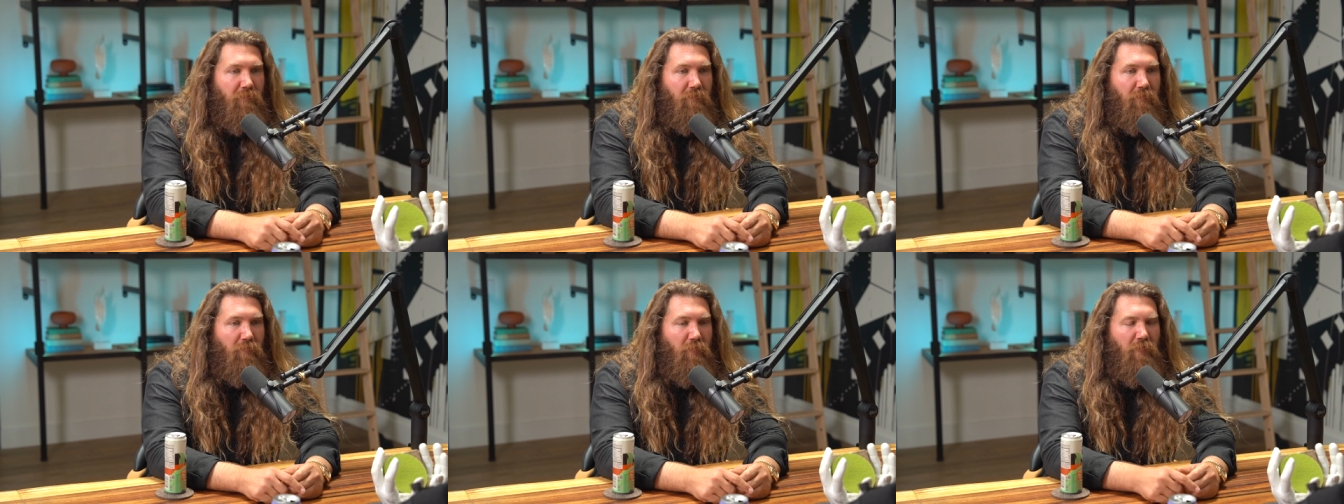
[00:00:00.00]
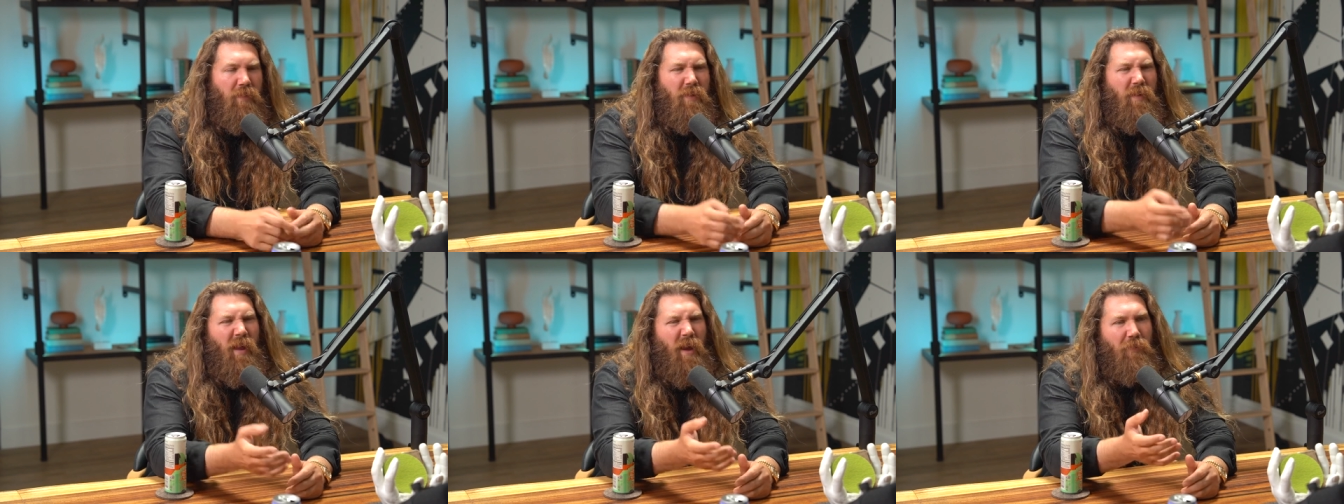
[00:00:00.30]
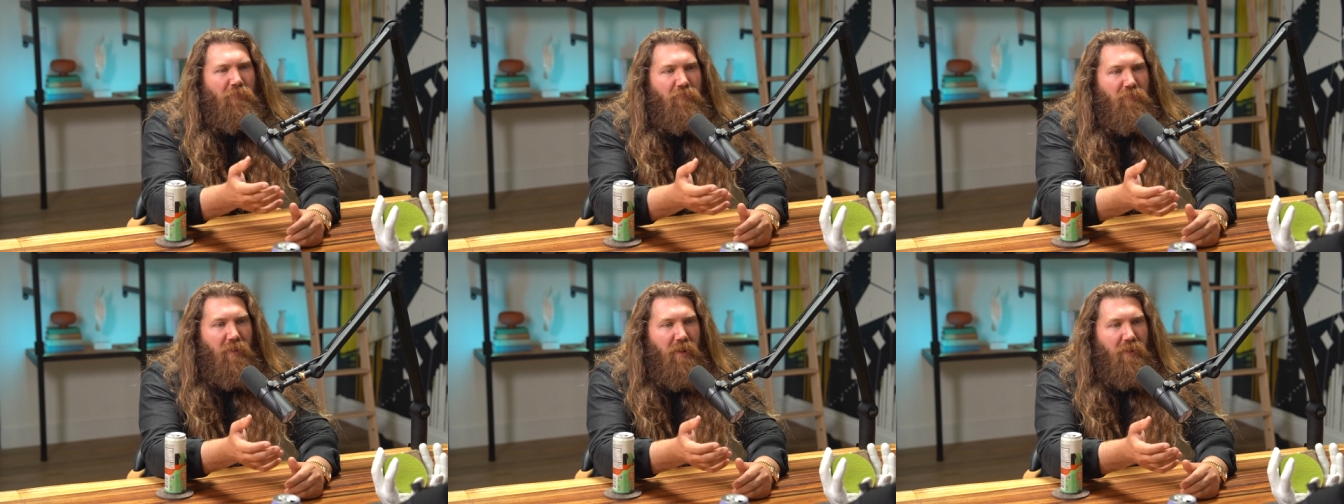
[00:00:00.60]
We did
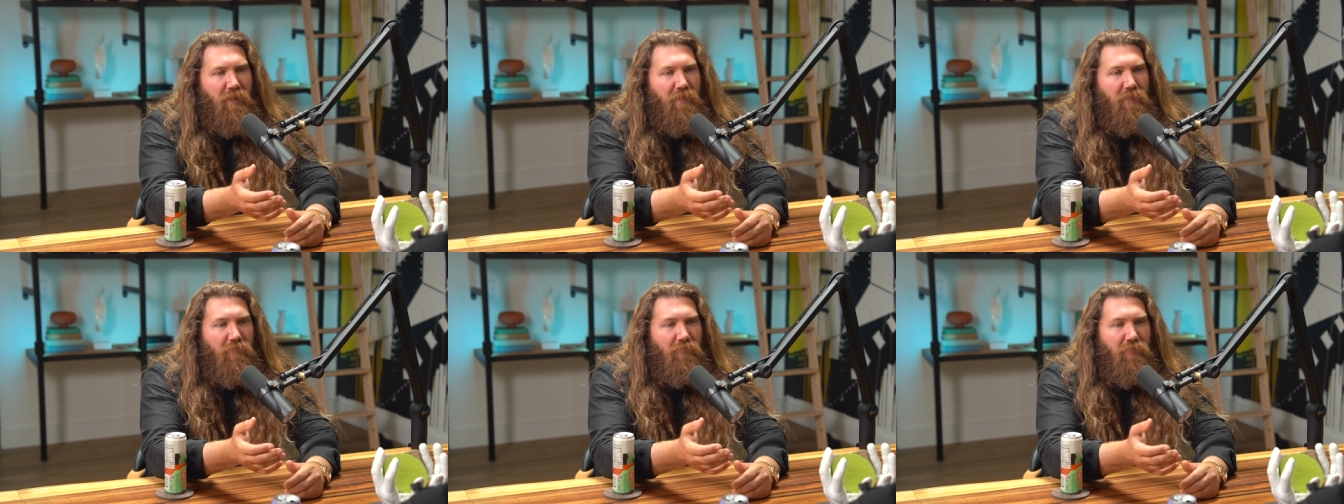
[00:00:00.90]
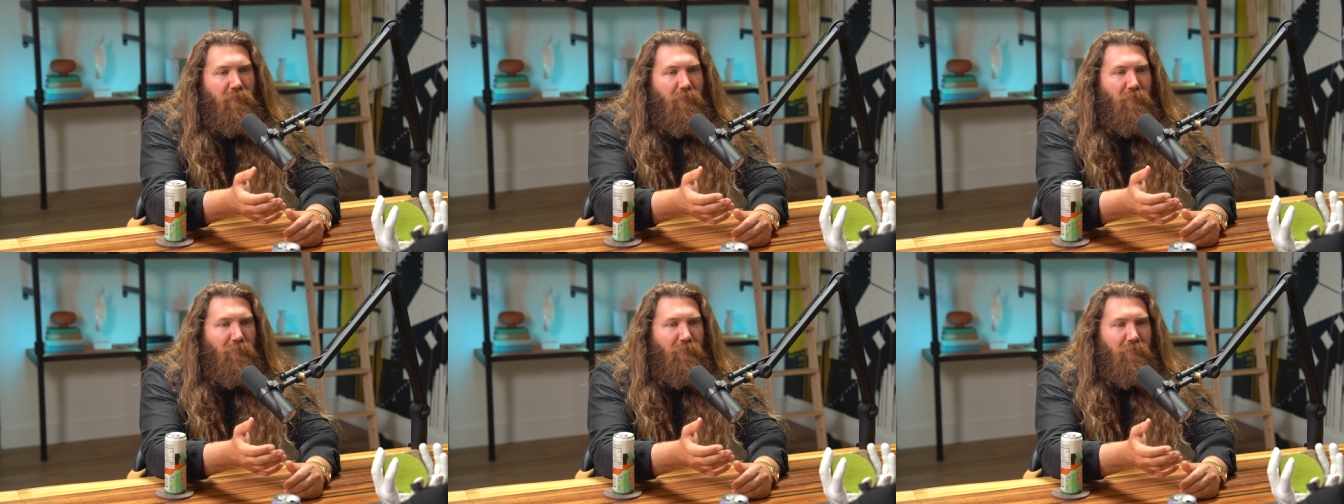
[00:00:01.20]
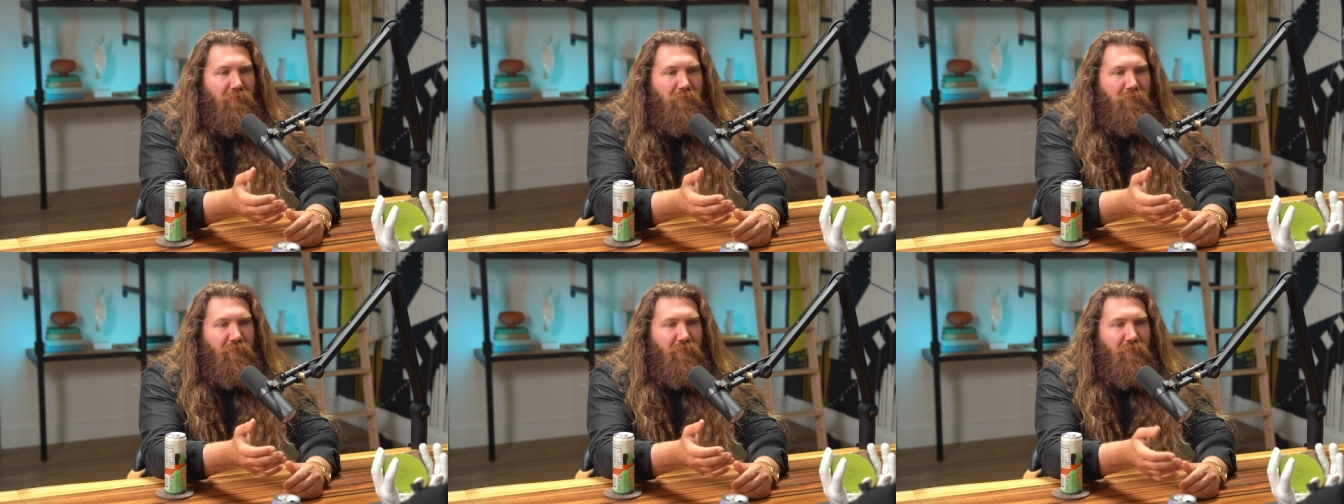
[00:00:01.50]
outstanding in the field
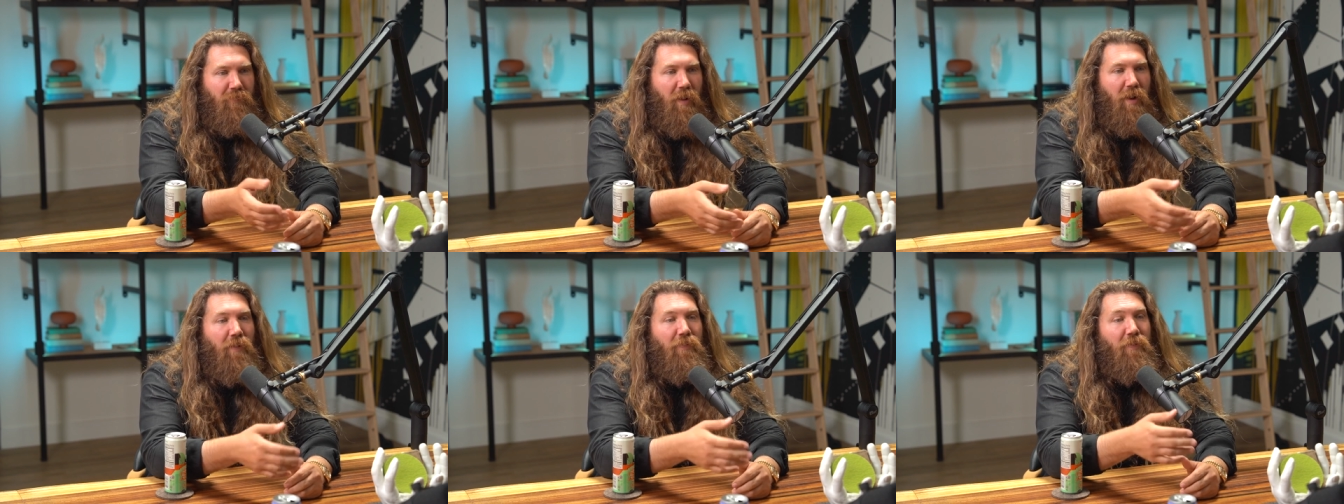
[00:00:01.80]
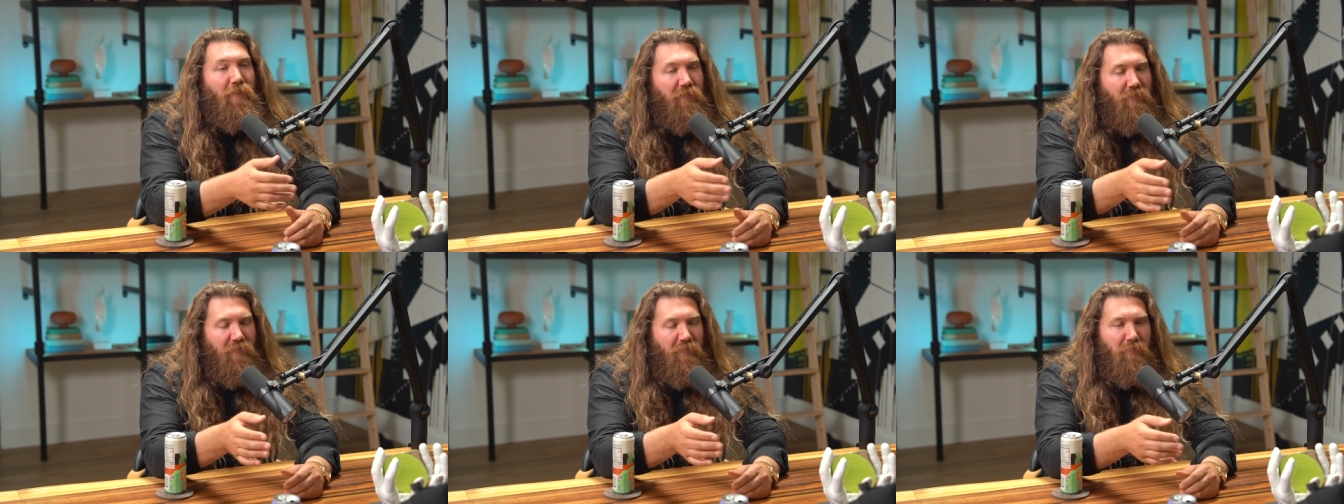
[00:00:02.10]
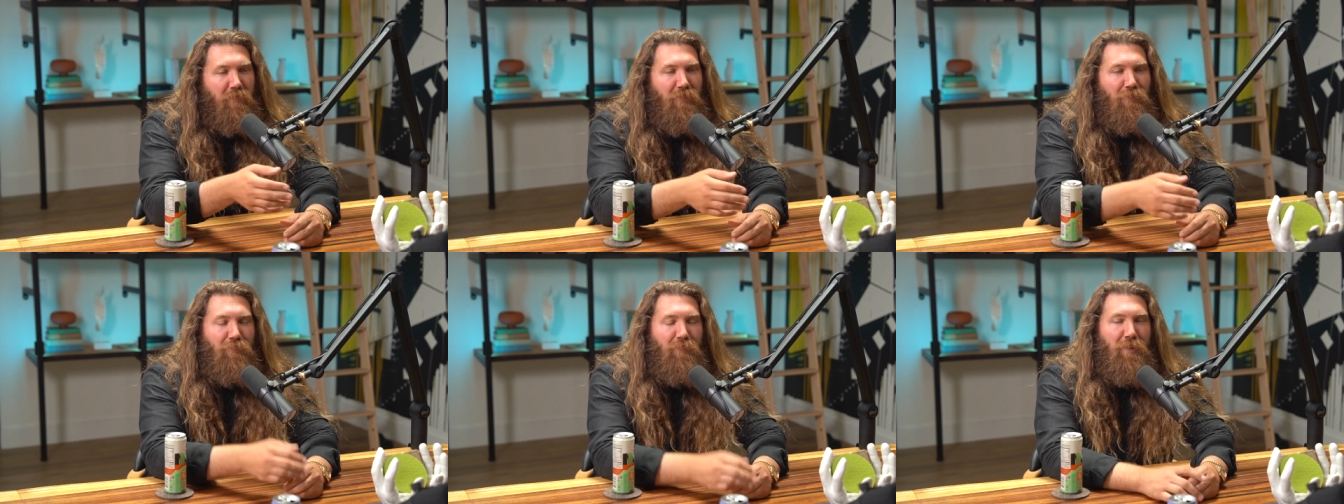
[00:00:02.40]
on the Huntington
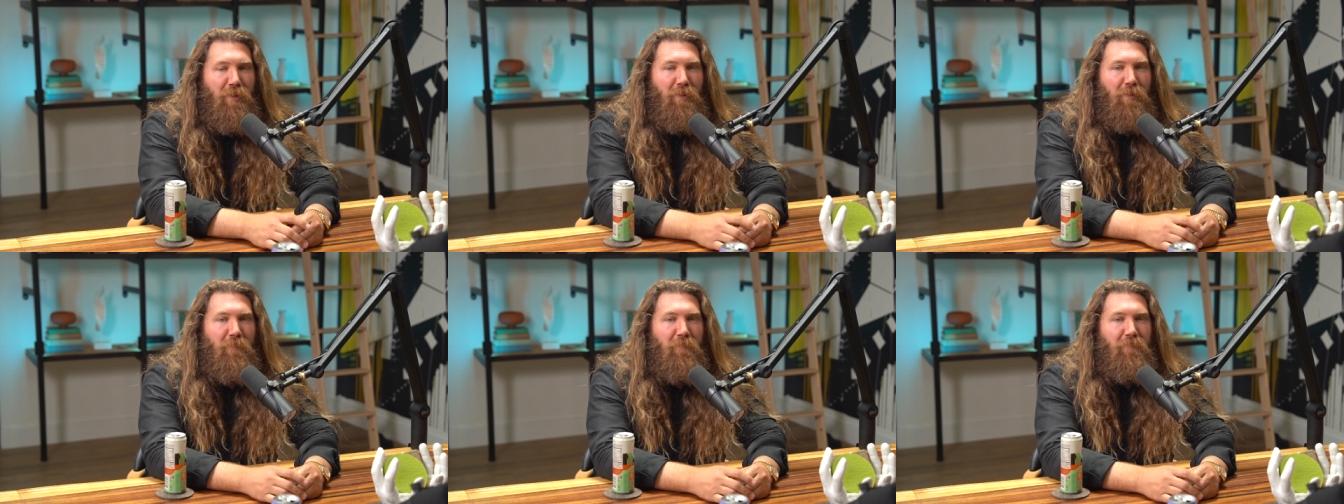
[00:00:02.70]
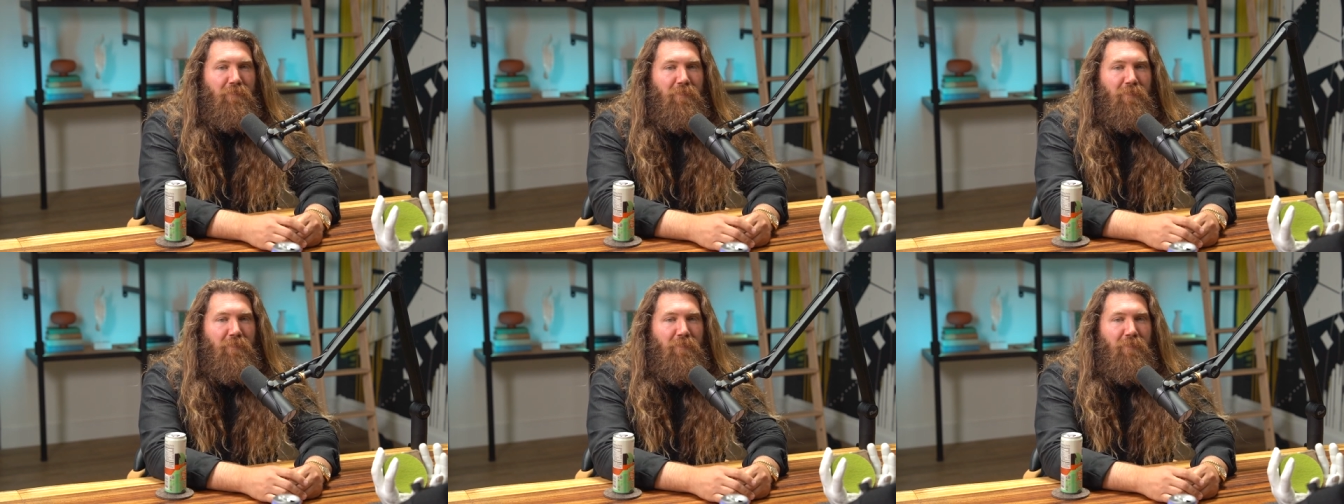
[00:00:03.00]
Beach Pier,